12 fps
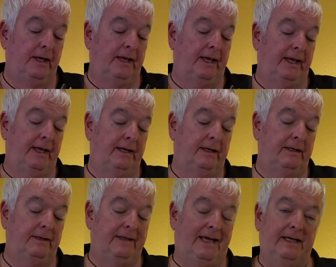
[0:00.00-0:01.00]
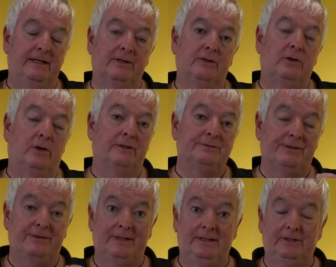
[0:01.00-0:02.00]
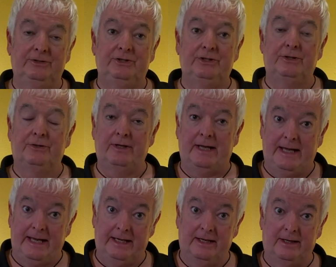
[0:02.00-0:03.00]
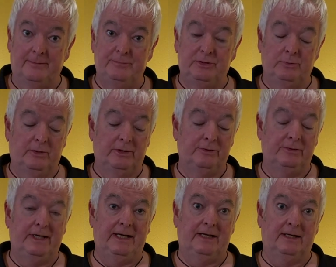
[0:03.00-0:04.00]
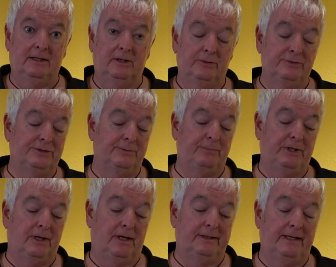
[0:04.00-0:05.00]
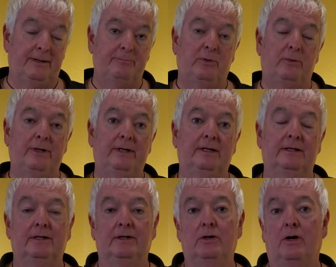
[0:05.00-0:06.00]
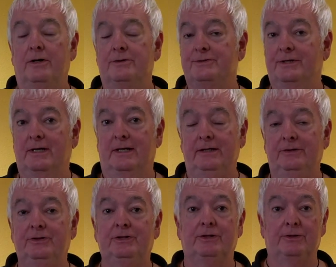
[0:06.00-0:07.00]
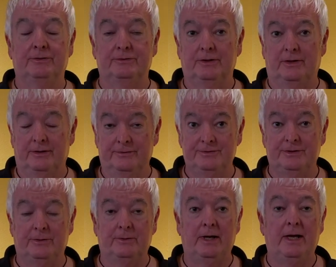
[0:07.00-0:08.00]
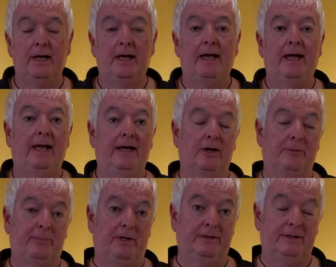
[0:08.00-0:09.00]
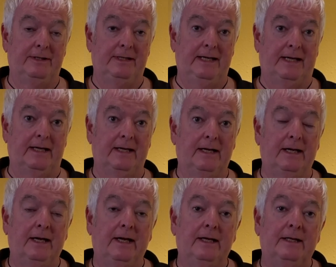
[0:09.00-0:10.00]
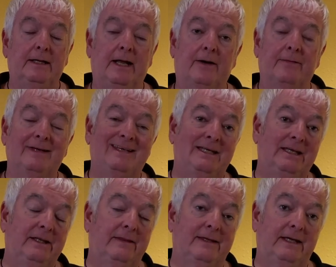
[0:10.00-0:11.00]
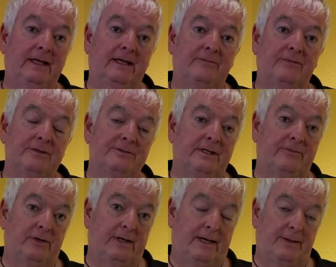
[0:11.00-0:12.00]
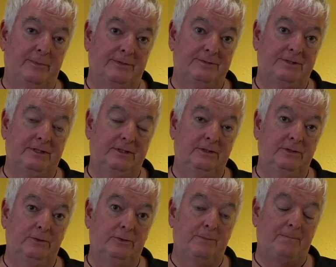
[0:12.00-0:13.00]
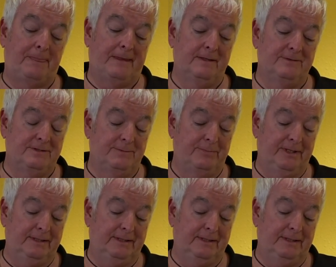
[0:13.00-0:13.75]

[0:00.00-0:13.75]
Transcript: And that can cause a thinning shear to hang up to where you can't close it beyond that point. It can cause a cutting shear to also hang up on the nick. Now the key thing, if this ever happens to you, is to pick